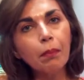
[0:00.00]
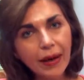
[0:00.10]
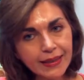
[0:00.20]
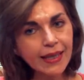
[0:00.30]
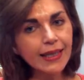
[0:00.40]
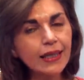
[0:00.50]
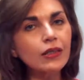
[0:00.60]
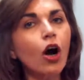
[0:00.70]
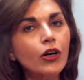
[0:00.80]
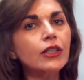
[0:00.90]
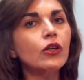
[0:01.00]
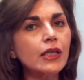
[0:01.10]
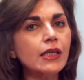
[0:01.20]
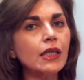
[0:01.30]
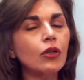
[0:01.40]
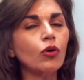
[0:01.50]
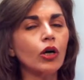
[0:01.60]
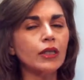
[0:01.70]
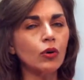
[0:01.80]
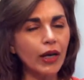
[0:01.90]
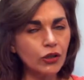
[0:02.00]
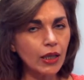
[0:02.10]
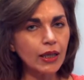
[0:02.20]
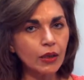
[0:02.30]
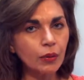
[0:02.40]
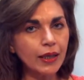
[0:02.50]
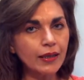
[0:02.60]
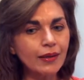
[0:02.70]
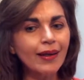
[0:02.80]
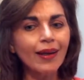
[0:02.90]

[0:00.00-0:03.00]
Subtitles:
by taking the Articulosil or articulation liquid,